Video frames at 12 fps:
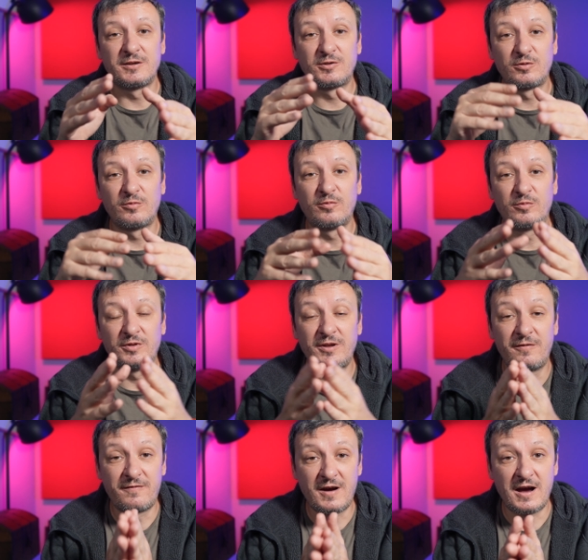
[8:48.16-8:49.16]
is to
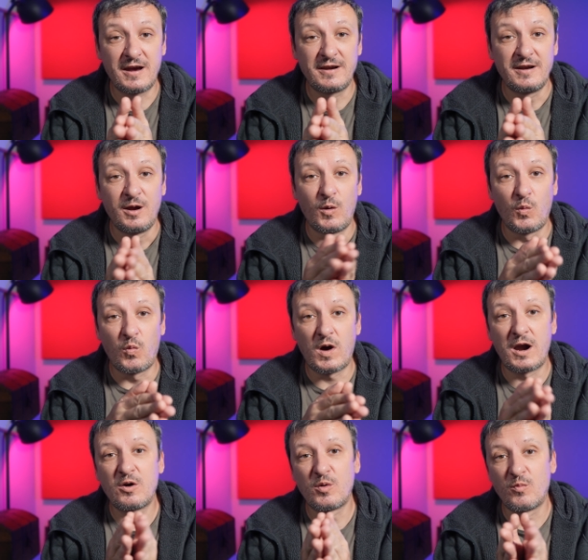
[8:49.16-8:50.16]
define
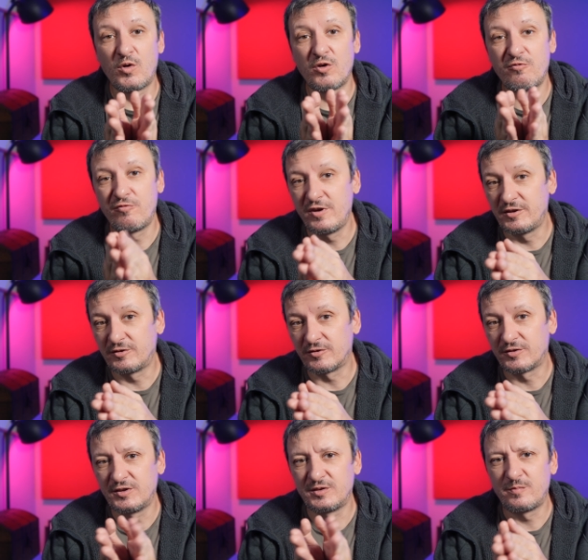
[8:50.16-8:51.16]
one or more
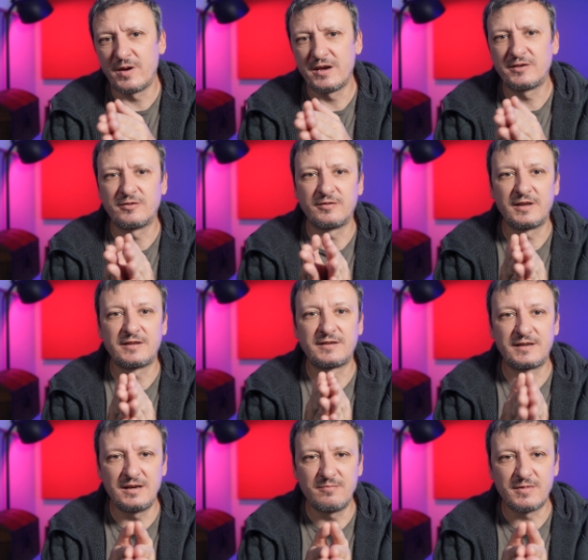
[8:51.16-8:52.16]
resources based on that
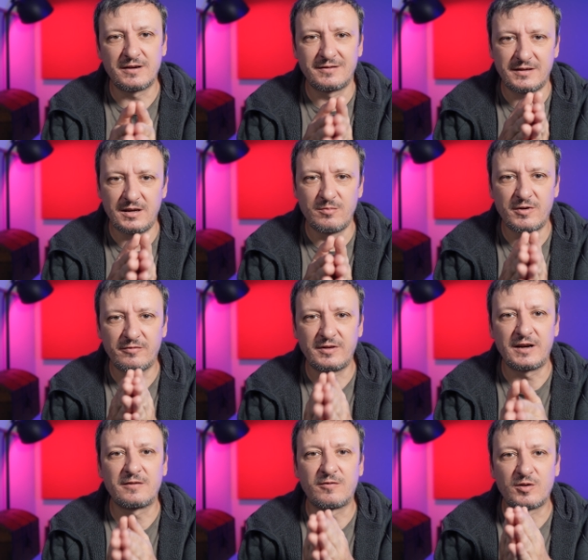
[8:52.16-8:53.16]
schema, schema of
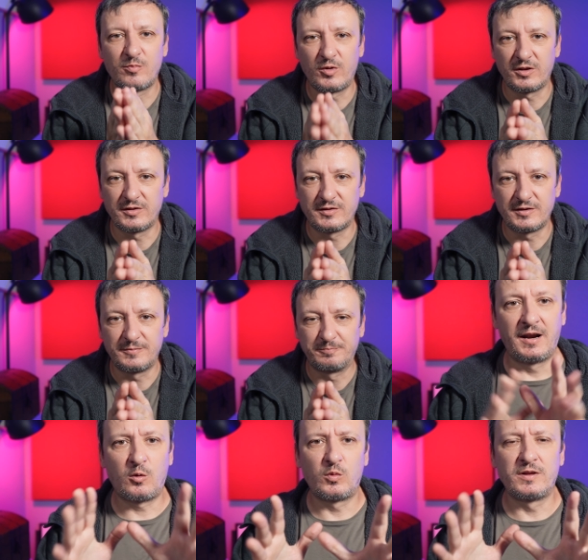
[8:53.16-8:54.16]
the network policy.
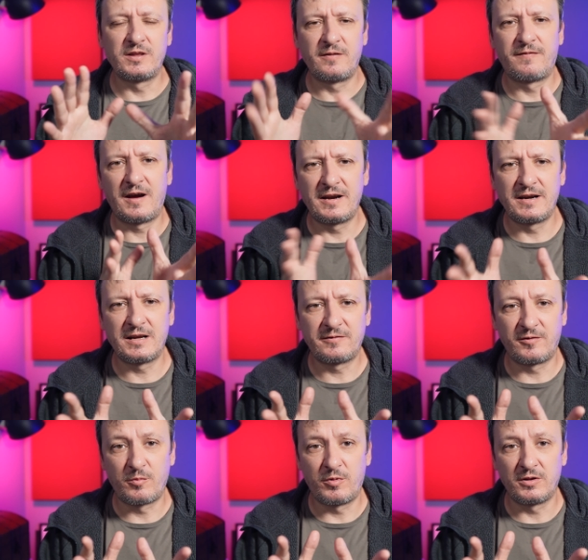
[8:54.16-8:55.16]
Now, when defining
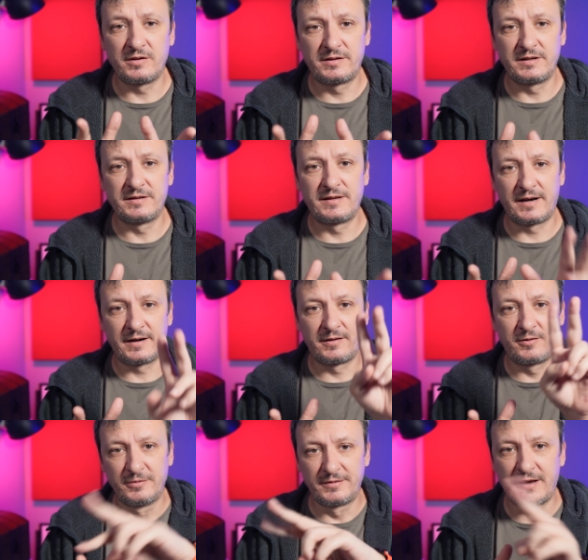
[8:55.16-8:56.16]
network policies, there
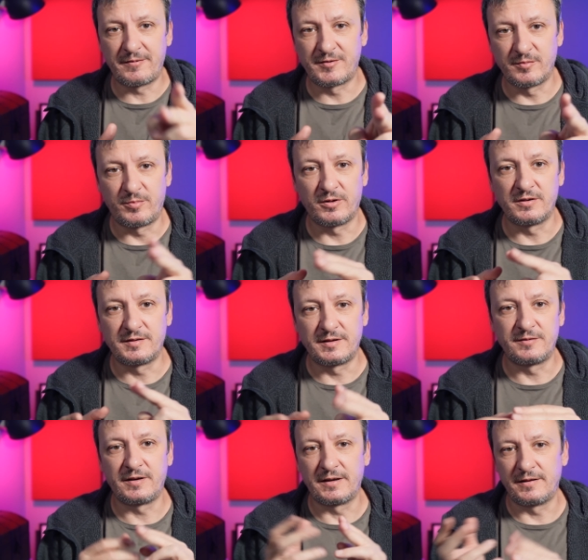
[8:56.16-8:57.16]
are two types of
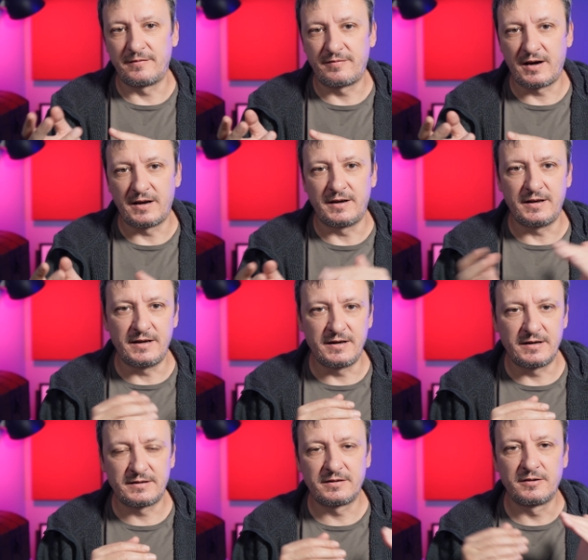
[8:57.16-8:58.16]
policies we can define,
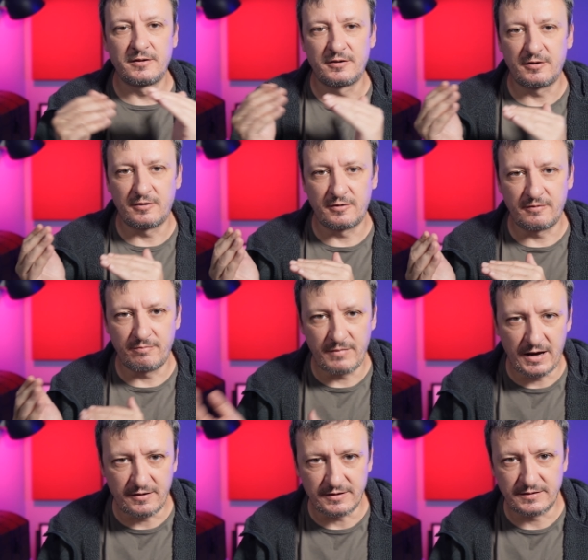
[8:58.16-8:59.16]
ingress or
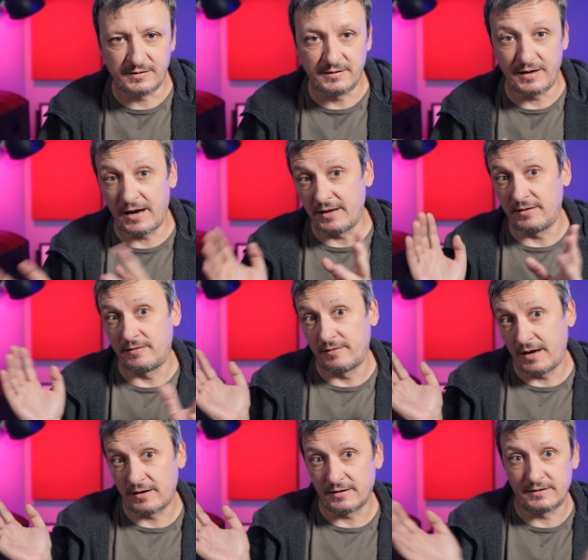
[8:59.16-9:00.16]
egress
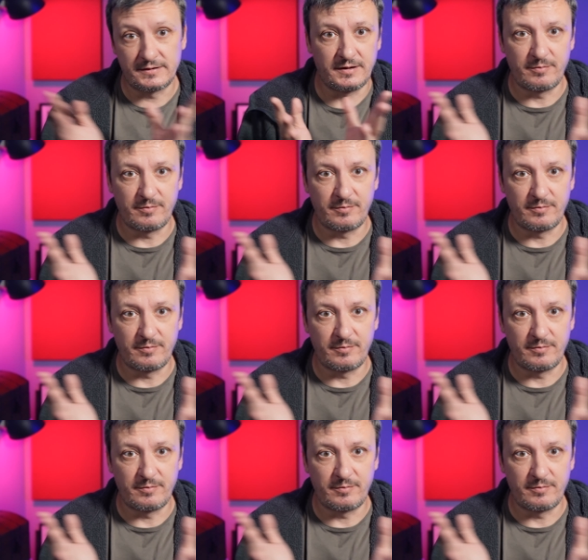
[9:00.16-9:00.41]
and egress,